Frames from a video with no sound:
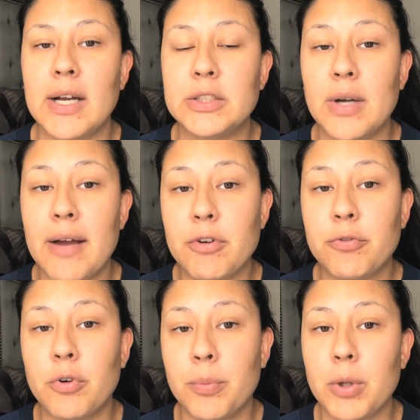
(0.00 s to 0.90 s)
I do have a
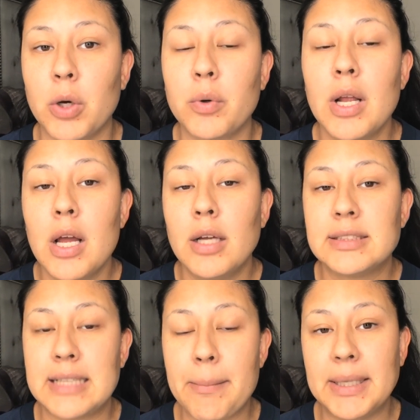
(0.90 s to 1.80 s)
full-blown
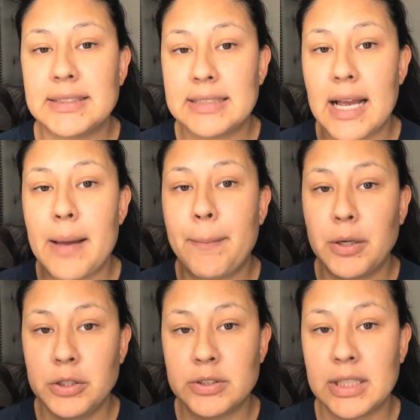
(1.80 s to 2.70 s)
step-by-step
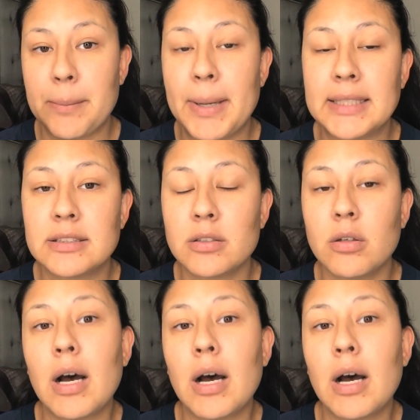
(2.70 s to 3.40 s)
using a pencil.